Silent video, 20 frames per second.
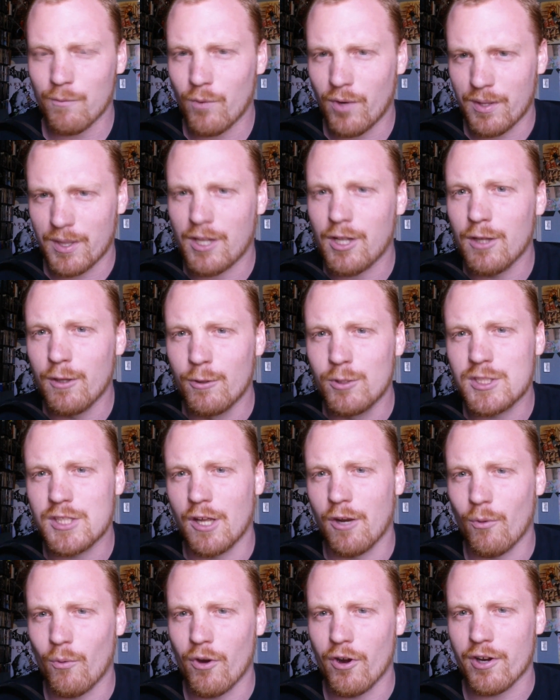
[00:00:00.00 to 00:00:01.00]
what
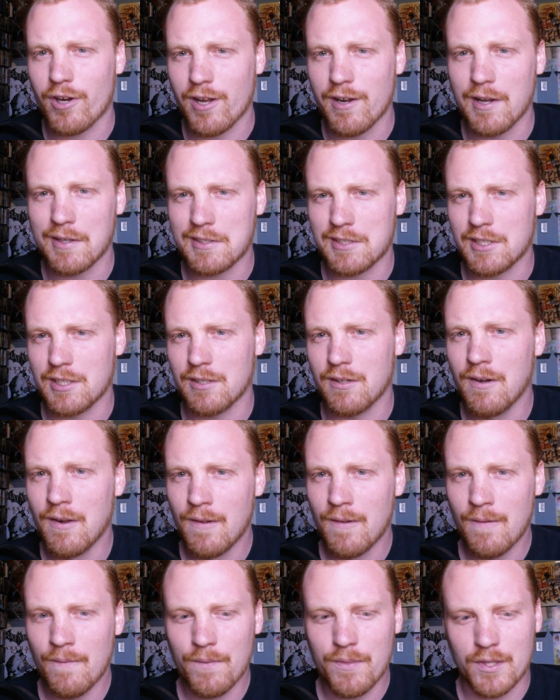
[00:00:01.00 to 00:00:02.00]
clues there were connecting
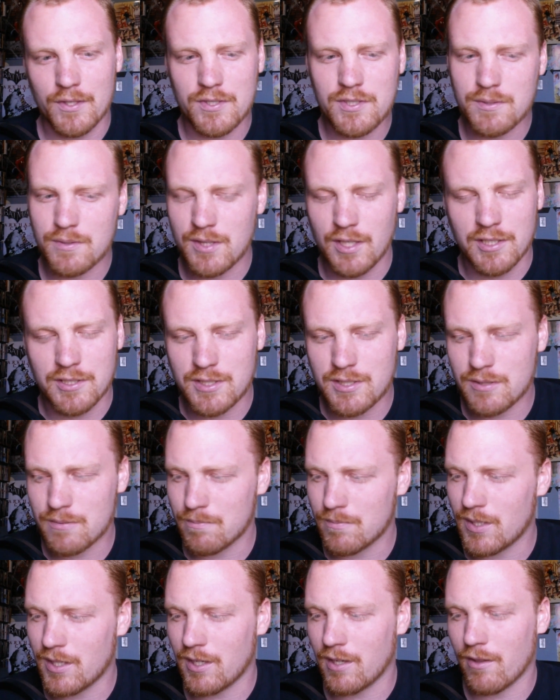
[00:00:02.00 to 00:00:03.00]

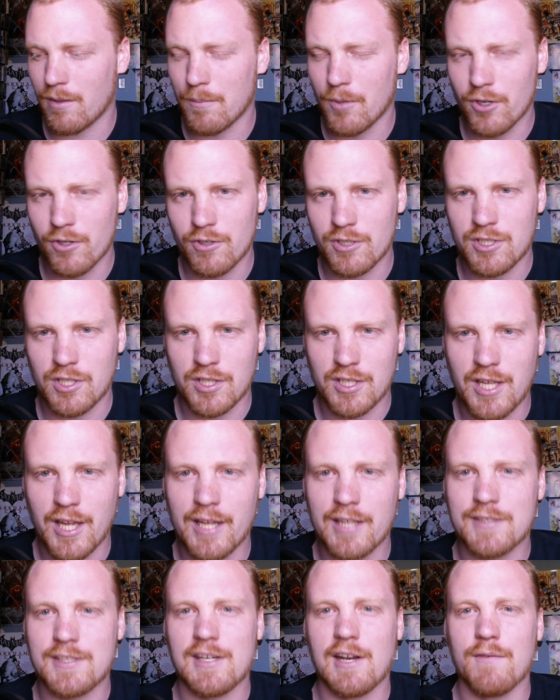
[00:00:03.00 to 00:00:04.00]
the murderer to the
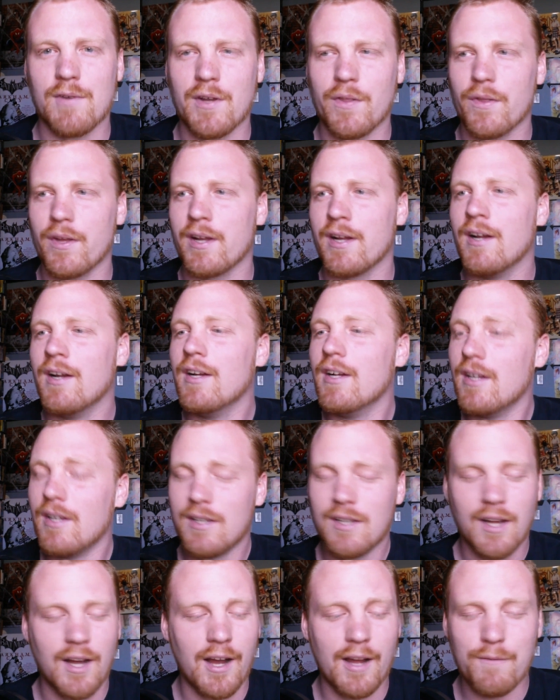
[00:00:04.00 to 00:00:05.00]
case and everything.
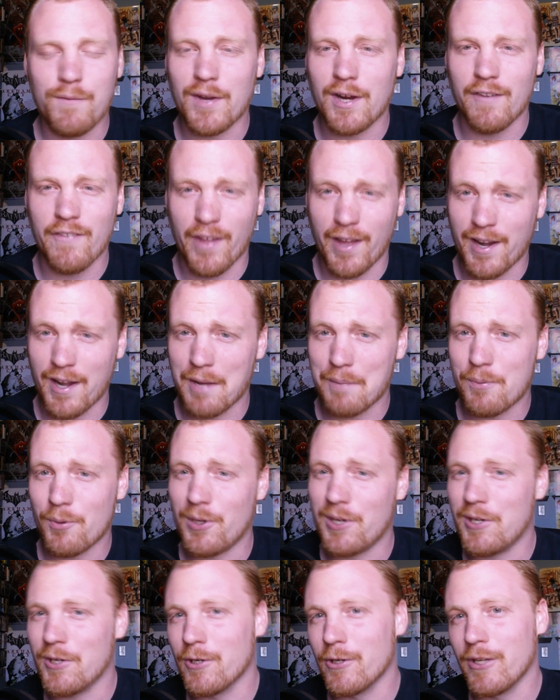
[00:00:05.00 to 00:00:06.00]
I figured that out
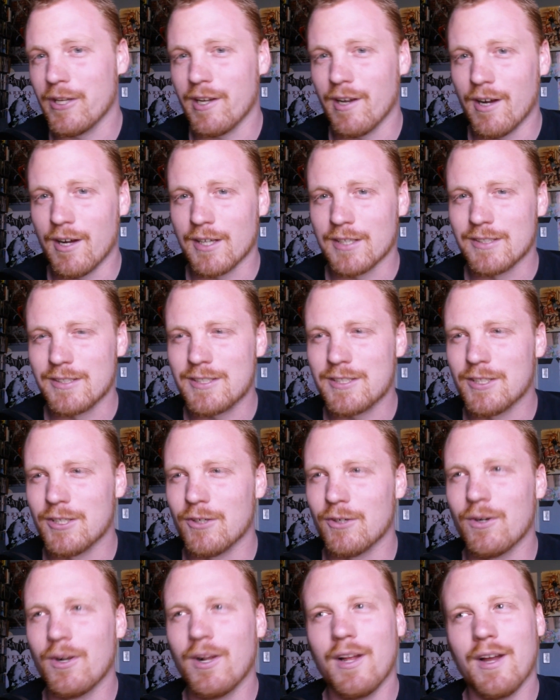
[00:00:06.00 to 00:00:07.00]
pretty early on,
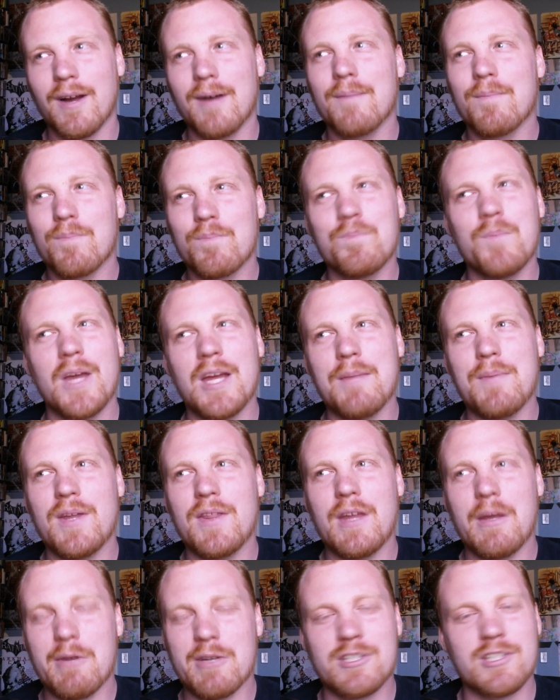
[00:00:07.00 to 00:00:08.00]
so
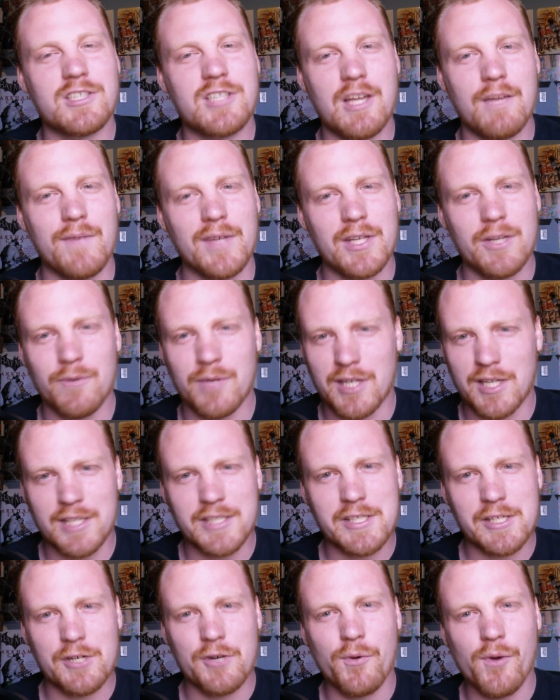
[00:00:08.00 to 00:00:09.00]
maybe they were just giving you an
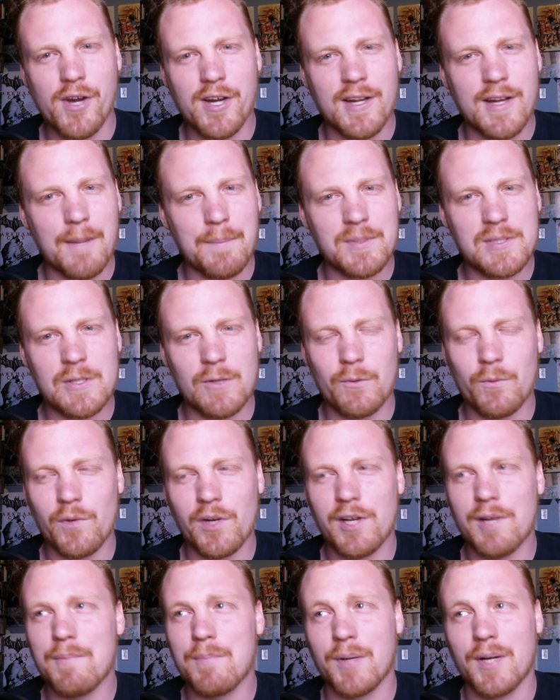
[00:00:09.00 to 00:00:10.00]
easier one at episode
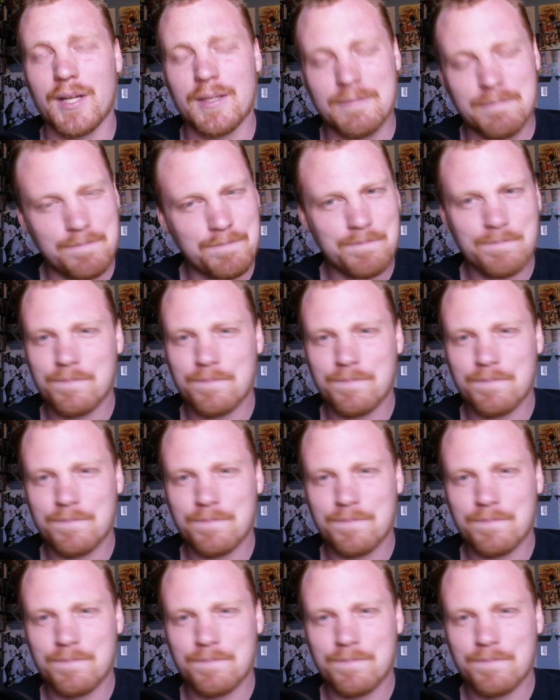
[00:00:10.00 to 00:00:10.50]
1, but